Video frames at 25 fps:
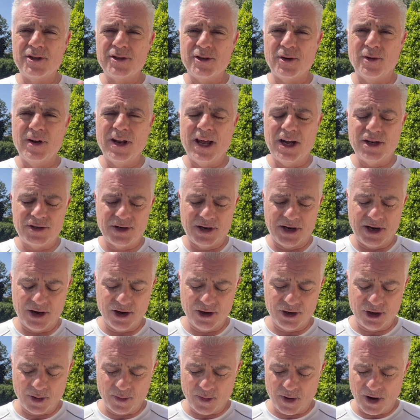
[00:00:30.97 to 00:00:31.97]
So glad you're here
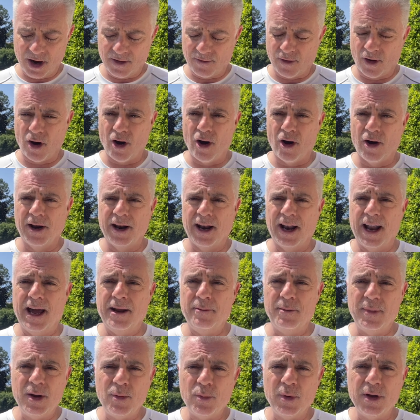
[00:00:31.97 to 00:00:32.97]
and you're part of our
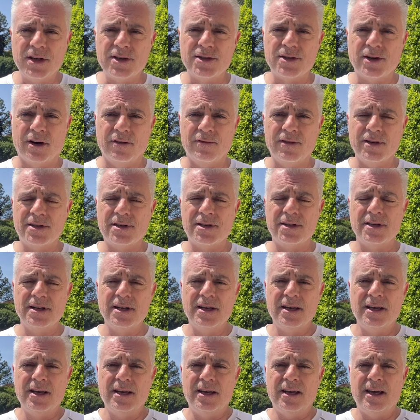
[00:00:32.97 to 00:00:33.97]
online midweek service
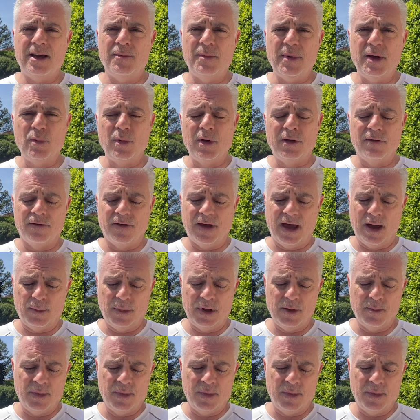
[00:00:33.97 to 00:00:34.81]
and midweek family.